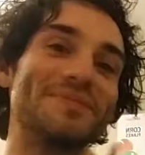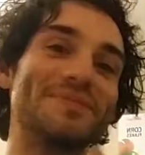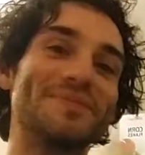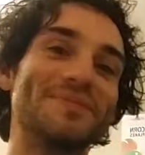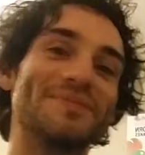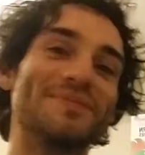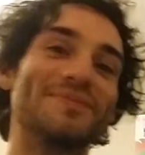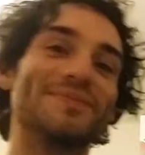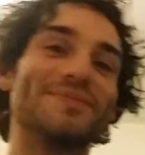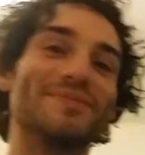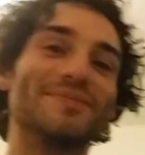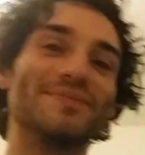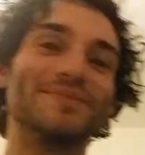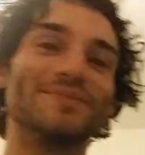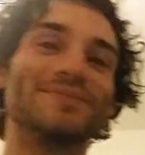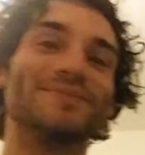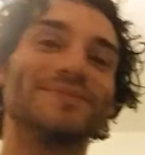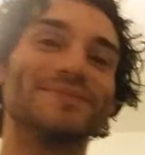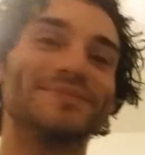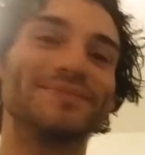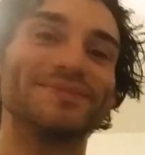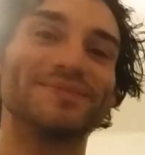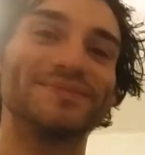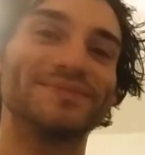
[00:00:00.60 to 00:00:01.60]

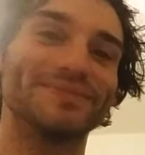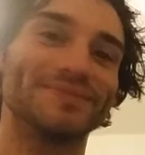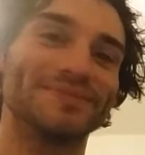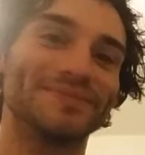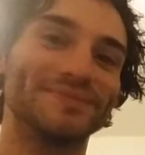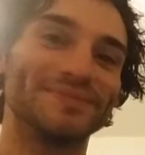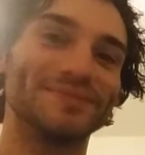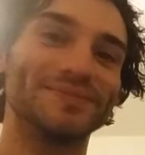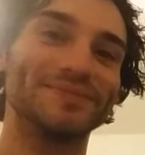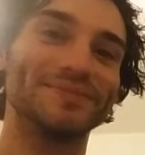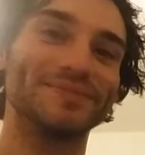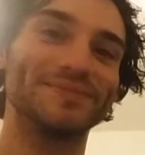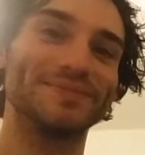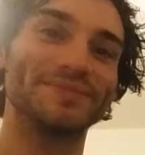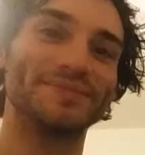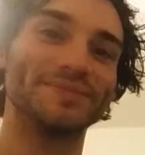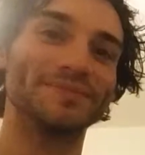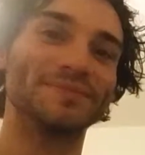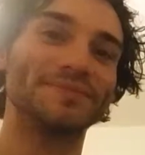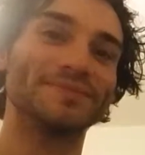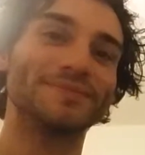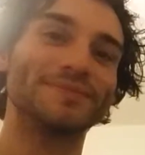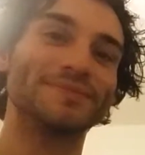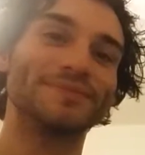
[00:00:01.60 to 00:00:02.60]

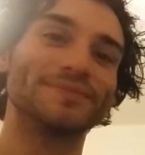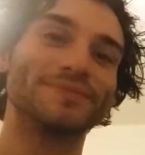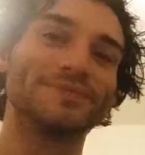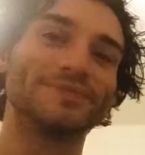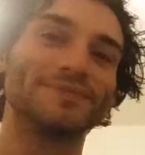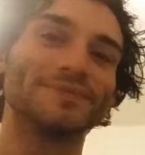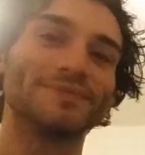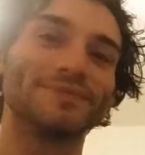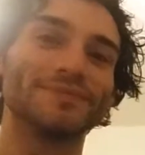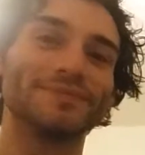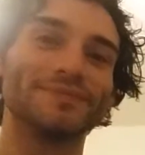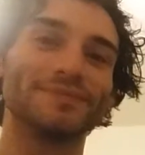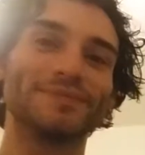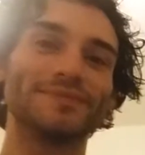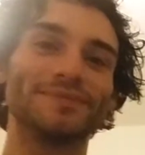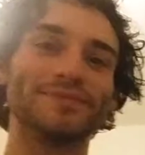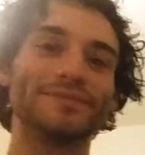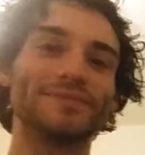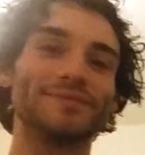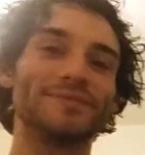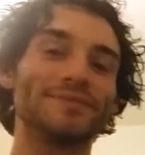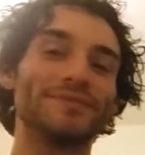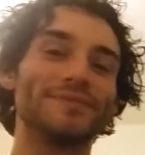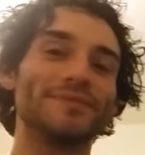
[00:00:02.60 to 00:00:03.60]

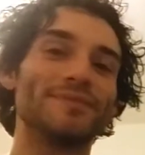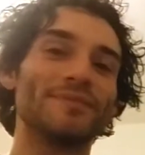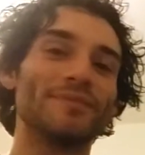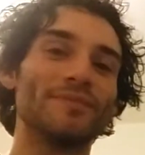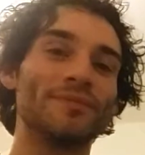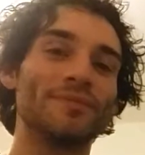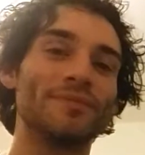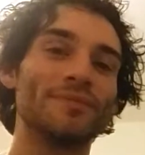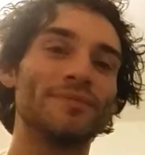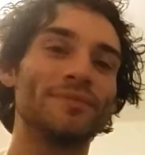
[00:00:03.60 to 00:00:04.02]
No words are spoken by the person on screen.